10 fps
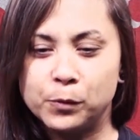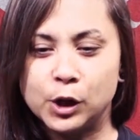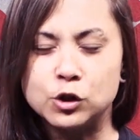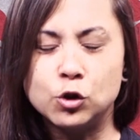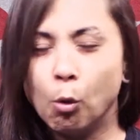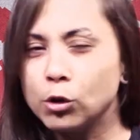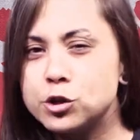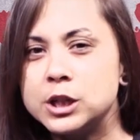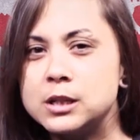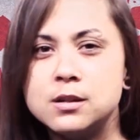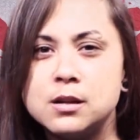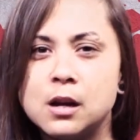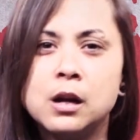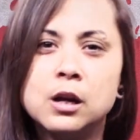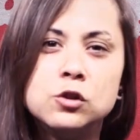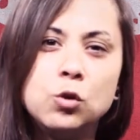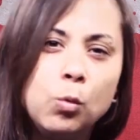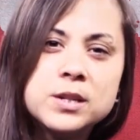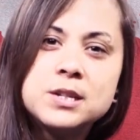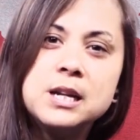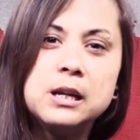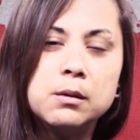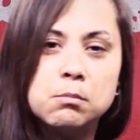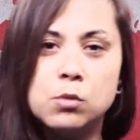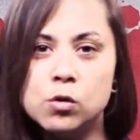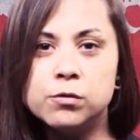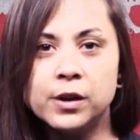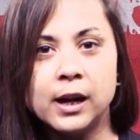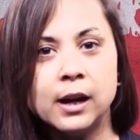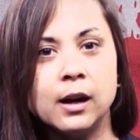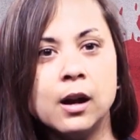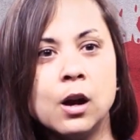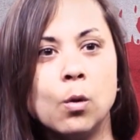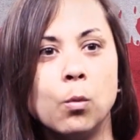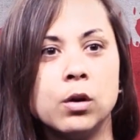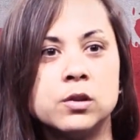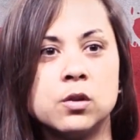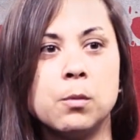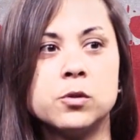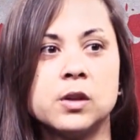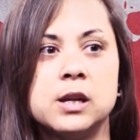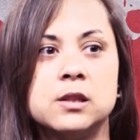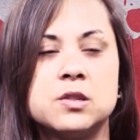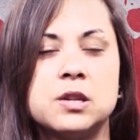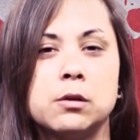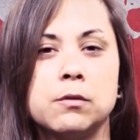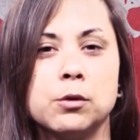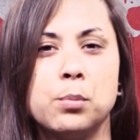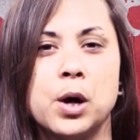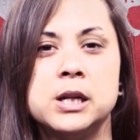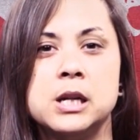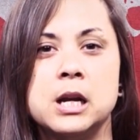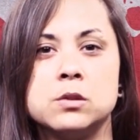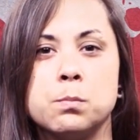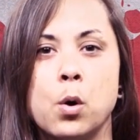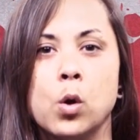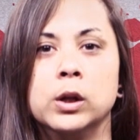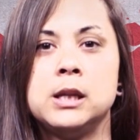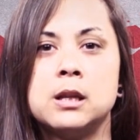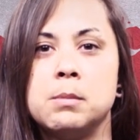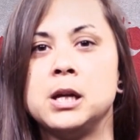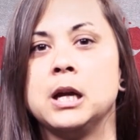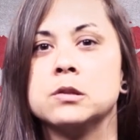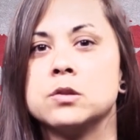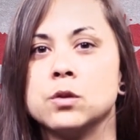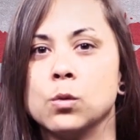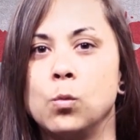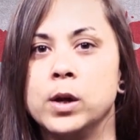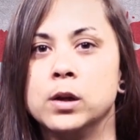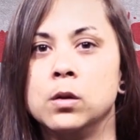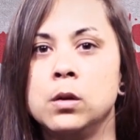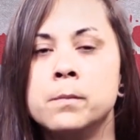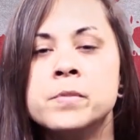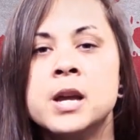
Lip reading: contortion, twisting, moving, where it's almost like the center of their body is pulling them against their will.